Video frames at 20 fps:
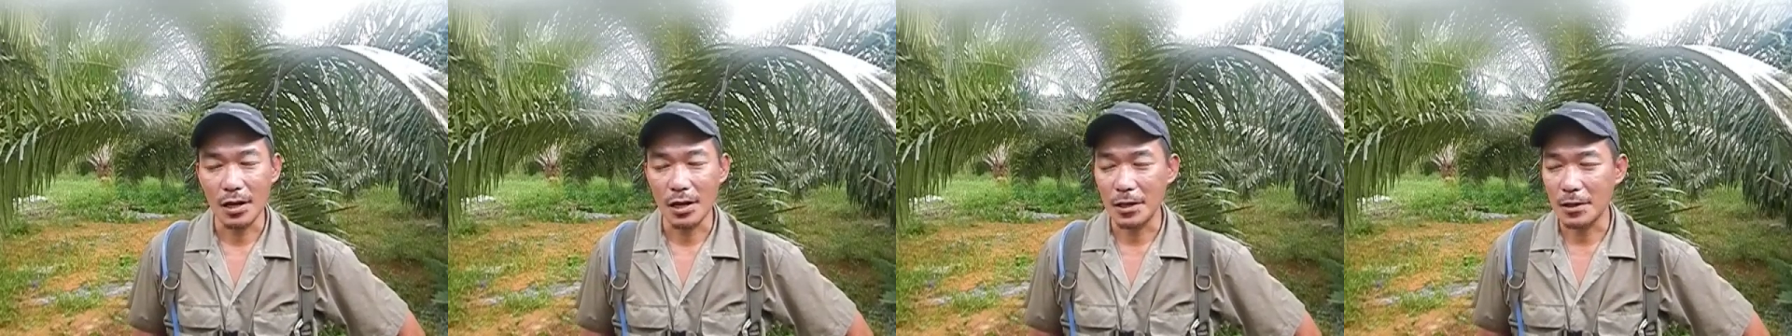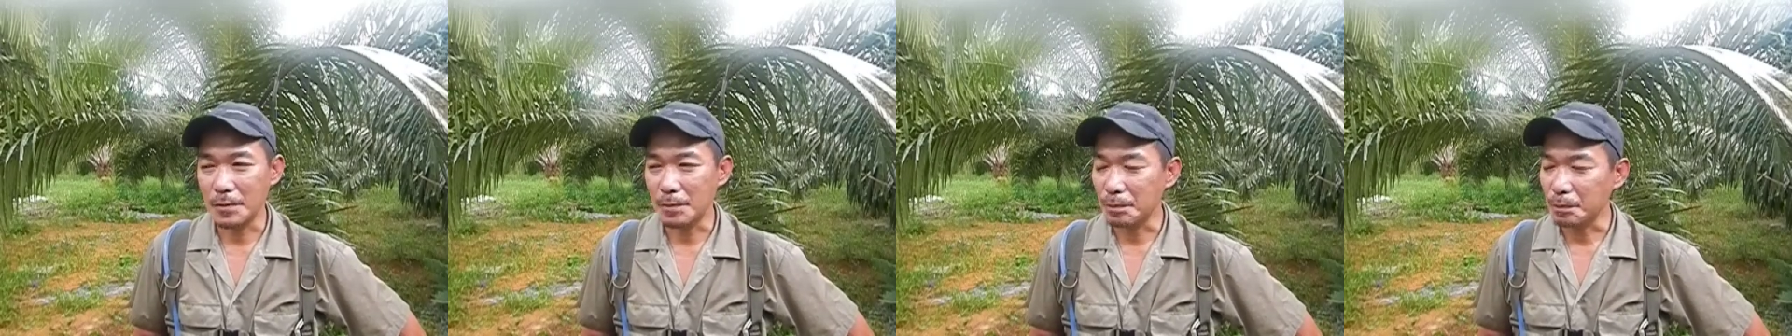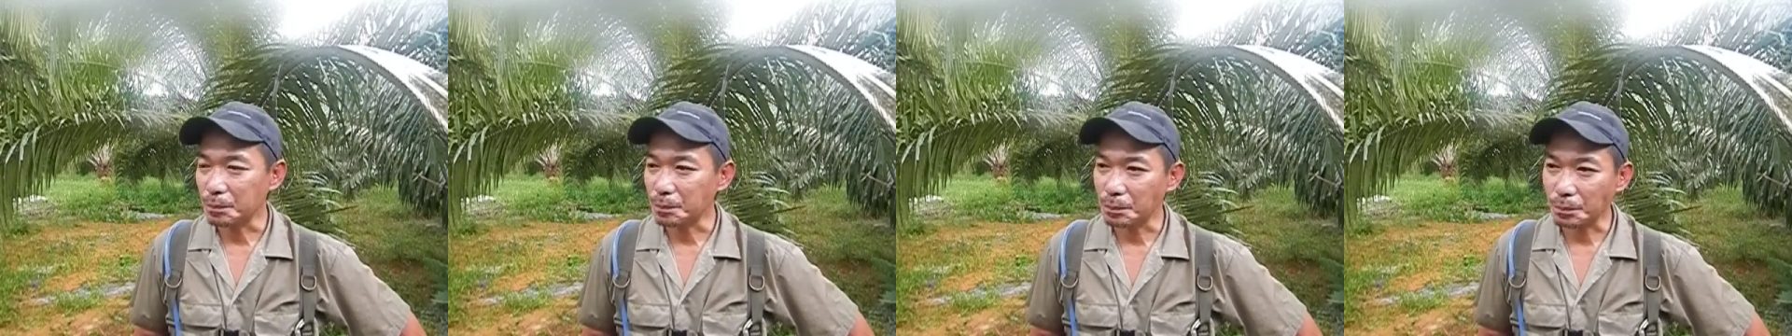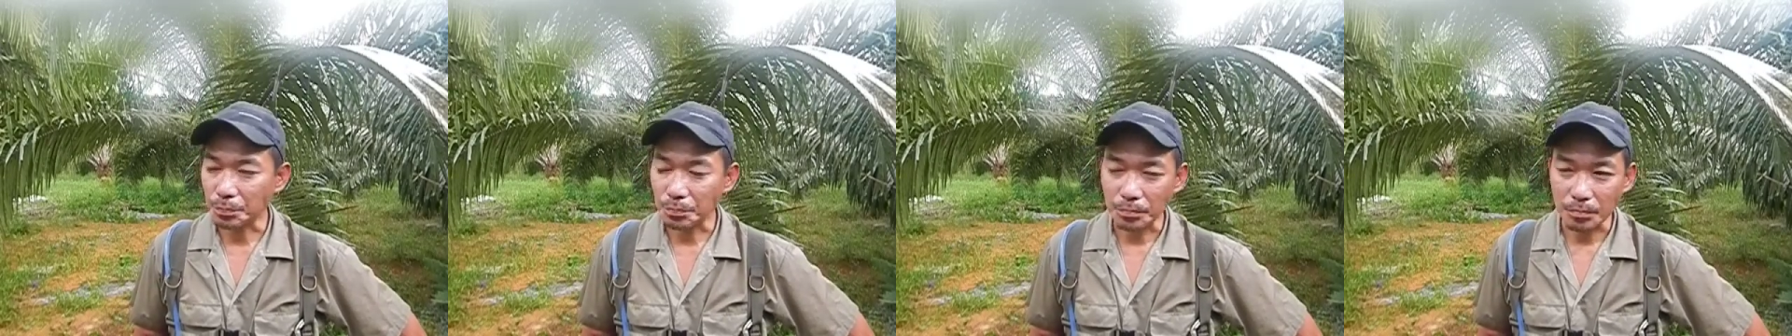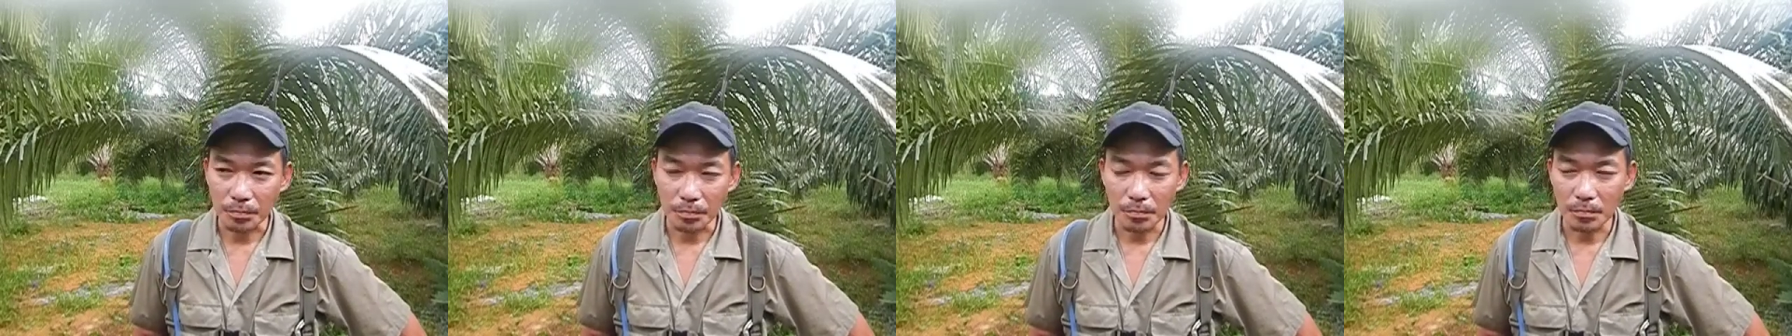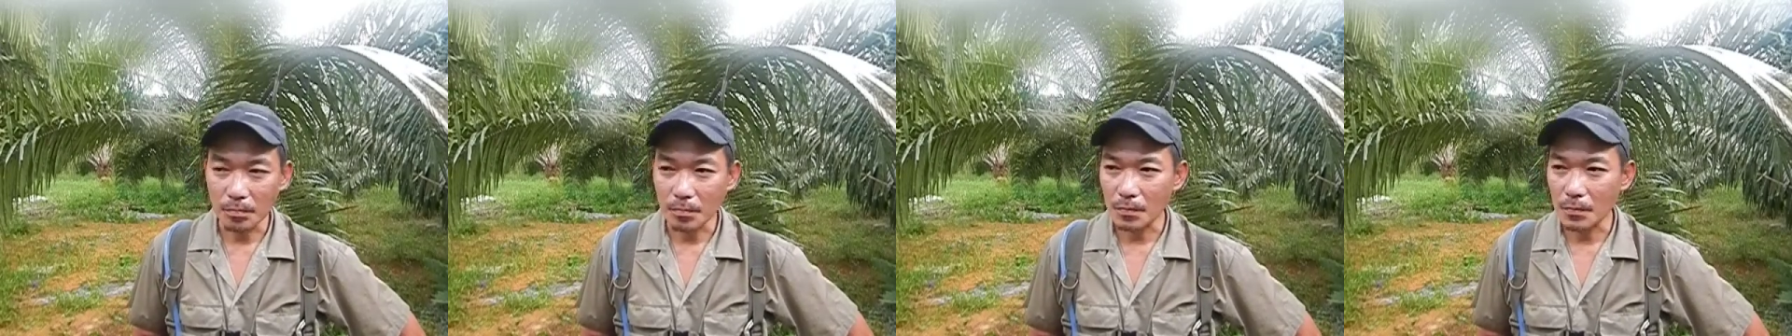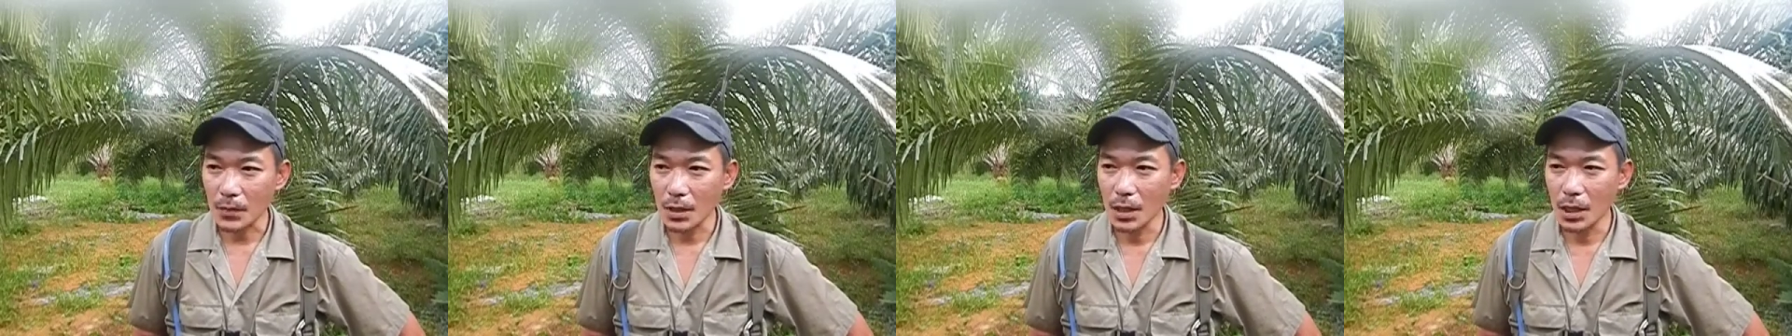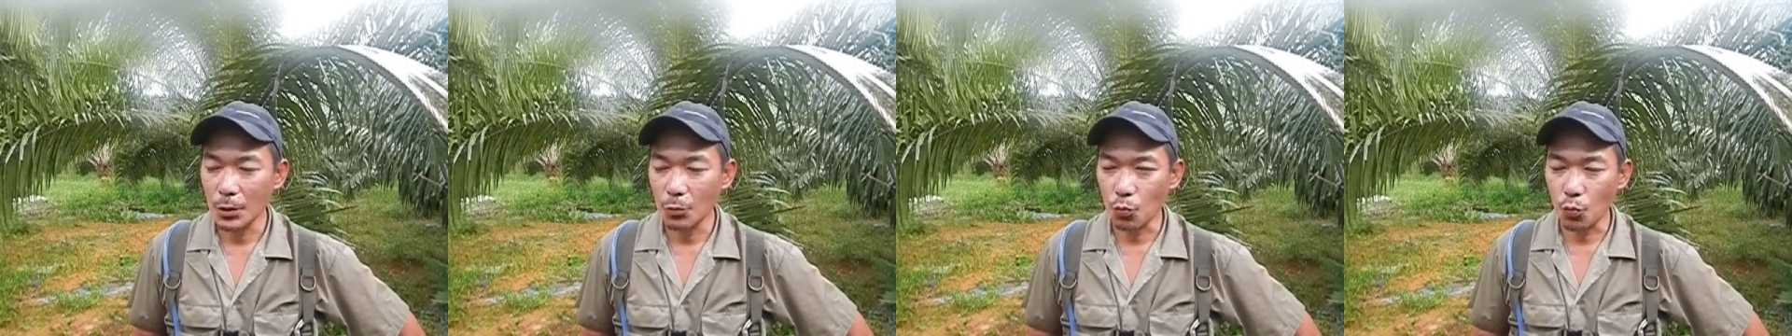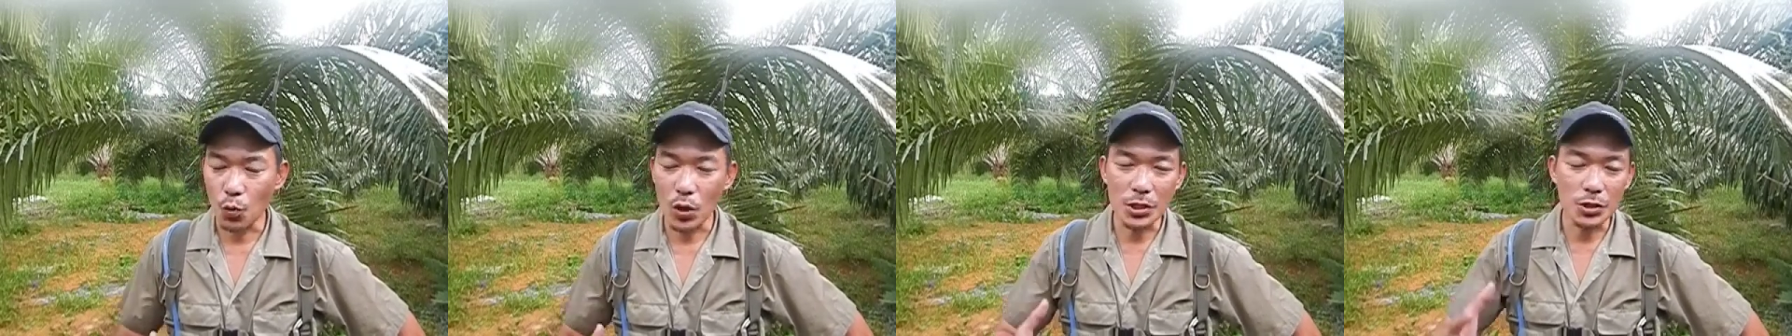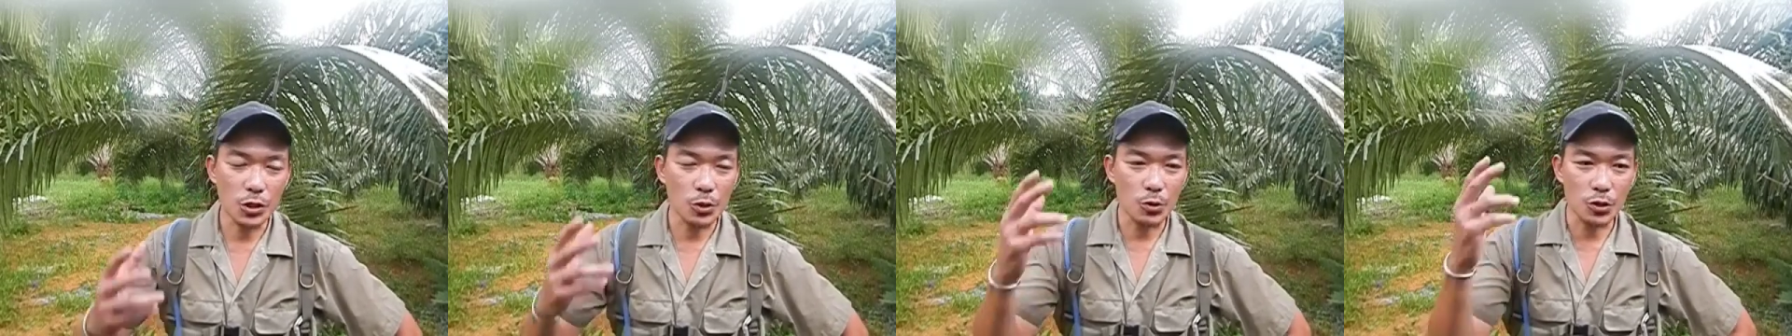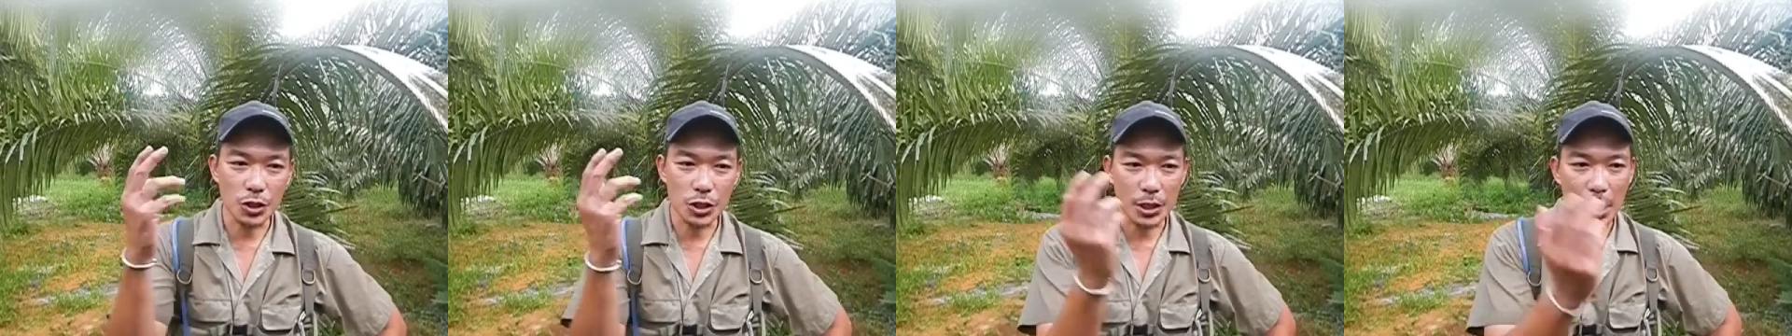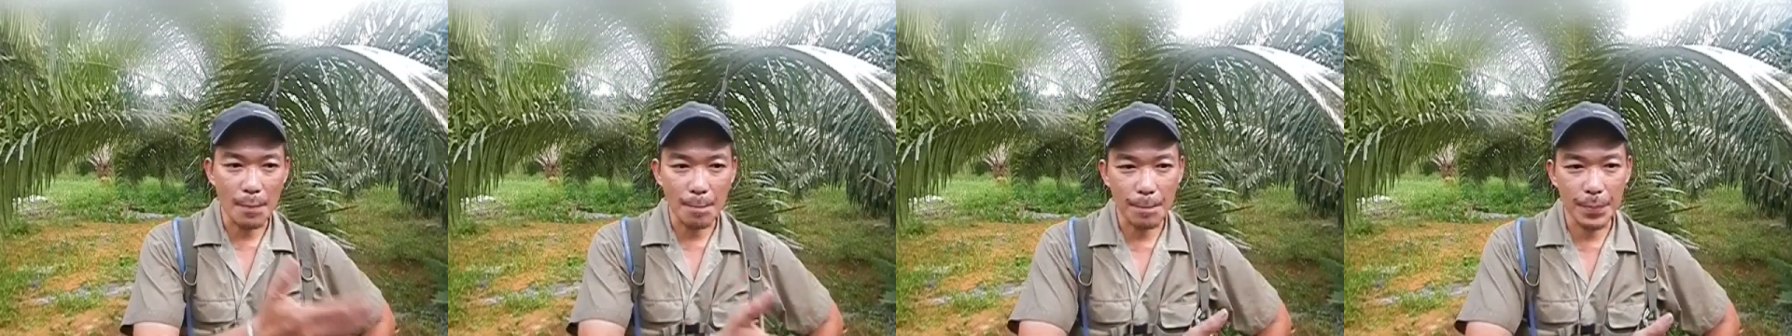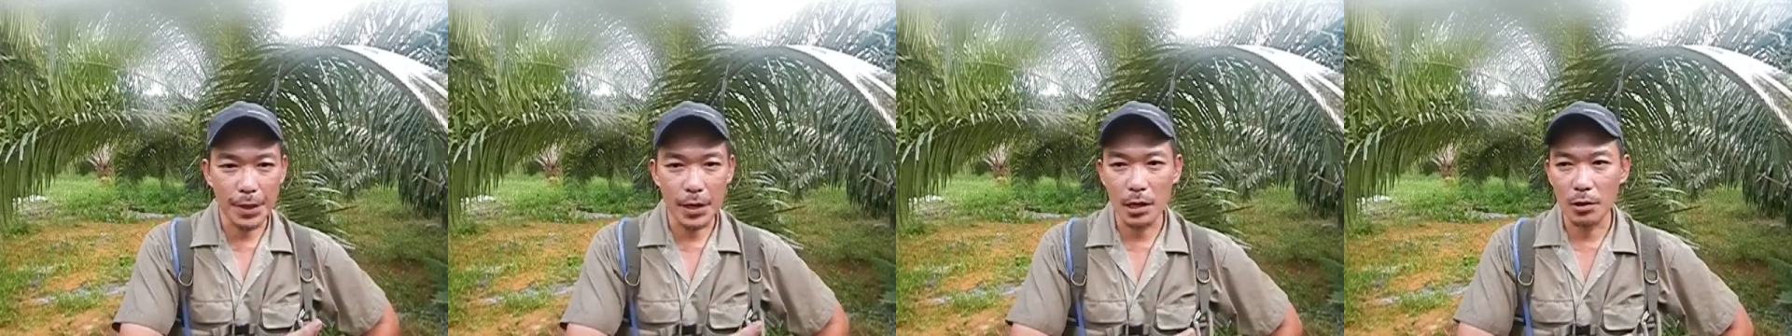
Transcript: And once you stamp